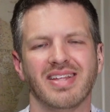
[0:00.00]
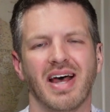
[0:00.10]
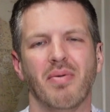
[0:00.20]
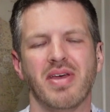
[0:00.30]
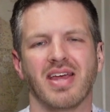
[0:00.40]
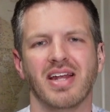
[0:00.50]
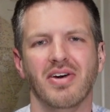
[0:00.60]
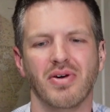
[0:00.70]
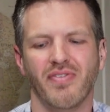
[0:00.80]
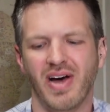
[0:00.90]
That way you get
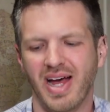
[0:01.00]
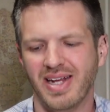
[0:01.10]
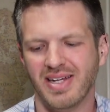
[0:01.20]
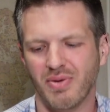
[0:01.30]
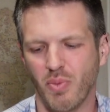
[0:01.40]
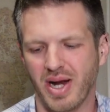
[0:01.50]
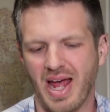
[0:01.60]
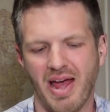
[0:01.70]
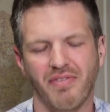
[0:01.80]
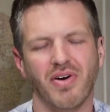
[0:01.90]
notified
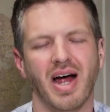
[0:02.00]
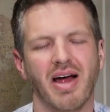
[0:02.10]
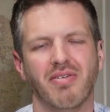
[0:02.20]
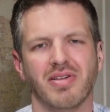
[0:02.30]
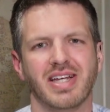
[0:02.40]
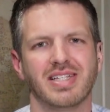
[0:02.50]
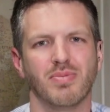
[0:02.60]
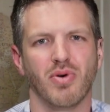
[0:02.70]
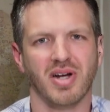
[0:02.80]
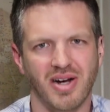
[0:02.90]
whenever I release
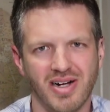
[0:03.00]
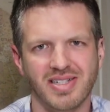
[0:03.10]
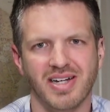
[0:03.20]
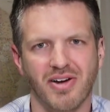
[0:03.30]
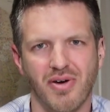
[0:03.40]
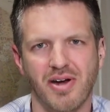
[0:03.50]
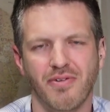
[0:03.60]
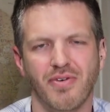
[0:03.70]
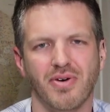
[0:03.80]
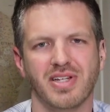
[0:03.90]
more content creator
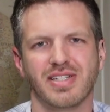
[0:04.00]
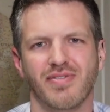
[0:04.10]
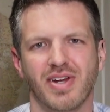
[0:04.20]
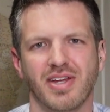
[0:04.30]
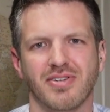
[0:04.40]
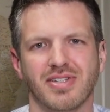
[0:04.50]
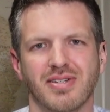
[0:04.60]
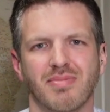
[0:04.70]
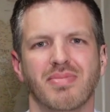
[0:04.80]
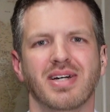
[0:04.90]
focused videos.
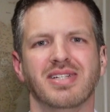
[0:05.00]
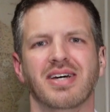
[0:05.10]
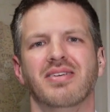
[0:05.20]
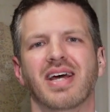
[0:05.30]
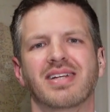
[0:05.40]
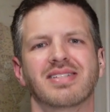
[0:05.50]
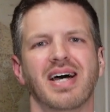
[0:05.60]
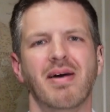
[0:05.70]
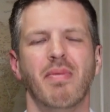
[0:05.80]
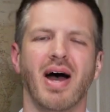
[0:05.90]
But until next
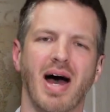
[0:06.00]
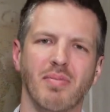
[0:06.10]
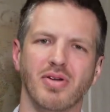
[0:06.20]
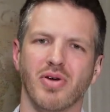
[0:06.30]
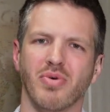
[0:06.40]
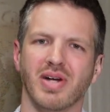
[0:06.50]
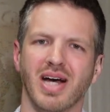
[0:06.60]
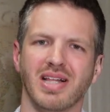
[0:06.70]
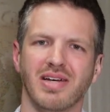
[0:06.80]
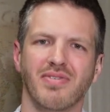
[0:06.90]
time, I'm doing what
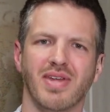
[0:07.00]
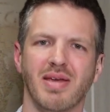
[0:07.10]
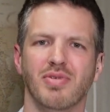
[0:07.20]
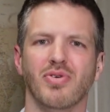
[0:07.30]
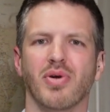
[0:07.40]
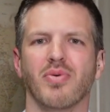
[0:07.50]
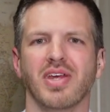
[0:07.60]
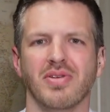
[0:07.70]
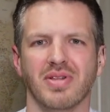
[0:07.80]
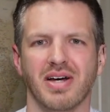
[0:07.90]
I love. Keep doing what
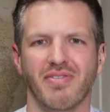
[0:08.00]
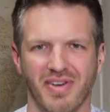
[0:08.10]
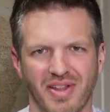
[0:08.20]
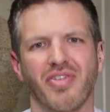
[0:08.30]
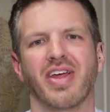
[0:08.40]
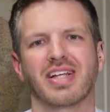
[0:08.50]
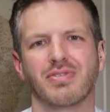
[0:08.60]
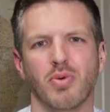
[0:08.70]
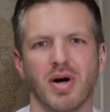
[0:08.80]
you love. Thanks for